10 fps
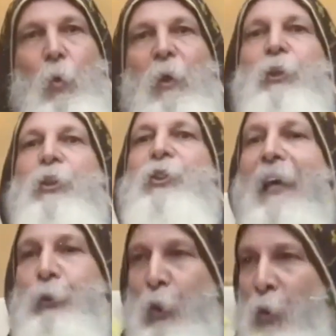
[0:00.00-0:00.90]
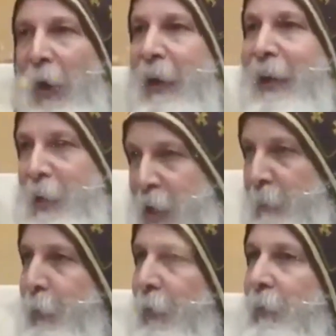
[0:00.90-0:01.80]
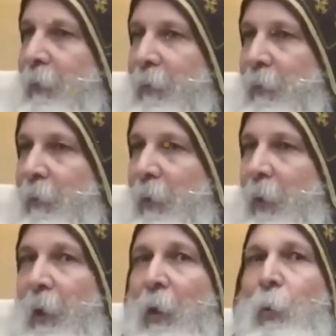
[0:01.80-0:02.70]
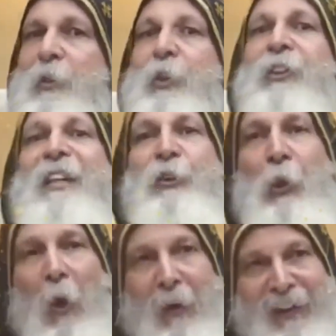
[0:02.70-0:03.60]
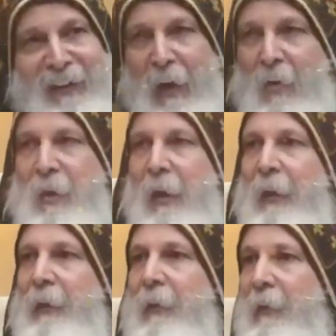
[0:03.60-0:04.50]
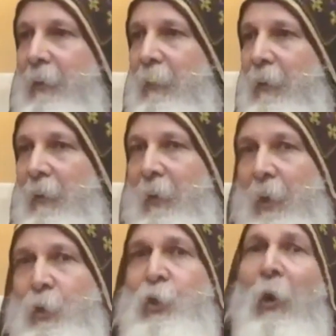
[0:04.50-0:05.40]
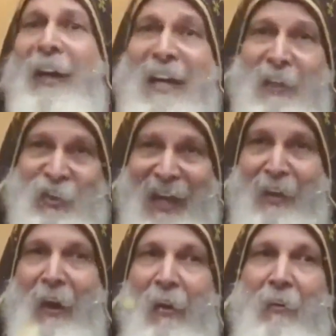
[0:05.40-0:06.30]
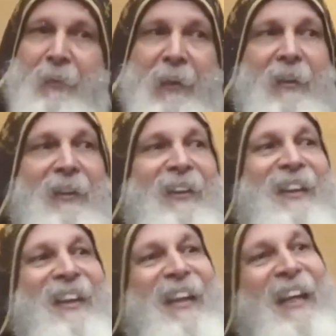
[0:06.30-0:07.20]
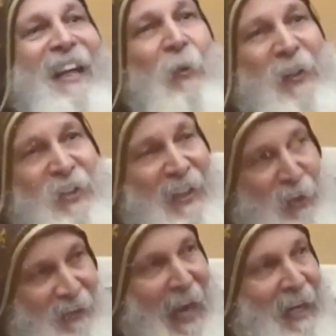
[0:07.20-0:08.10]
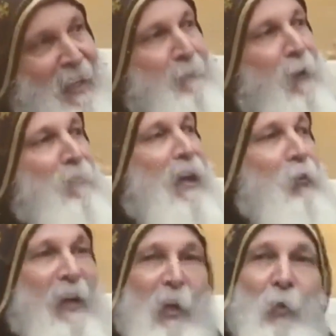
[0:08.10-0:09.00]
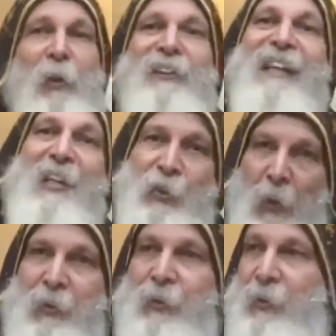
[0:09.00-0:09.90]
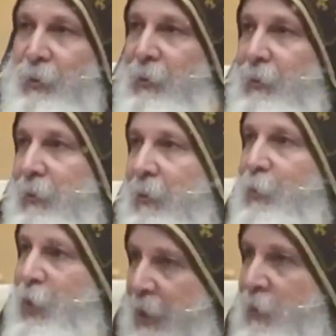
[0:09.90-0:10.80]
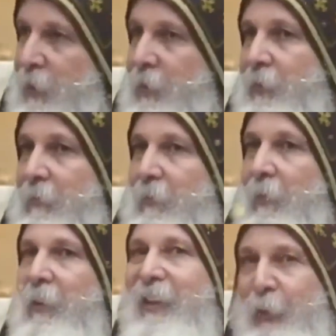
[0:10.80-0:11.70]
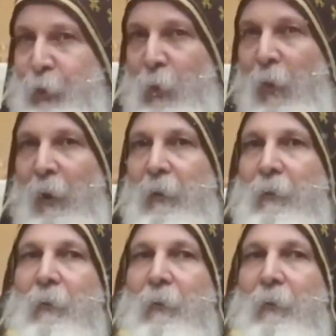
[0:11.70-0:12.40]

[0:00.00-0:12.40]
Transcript: which is Yeshua in Hebrew, which is Isha in Aramaic. So Isa in Arabic is taken from the Greek word Isos, Jesus. Yeshua.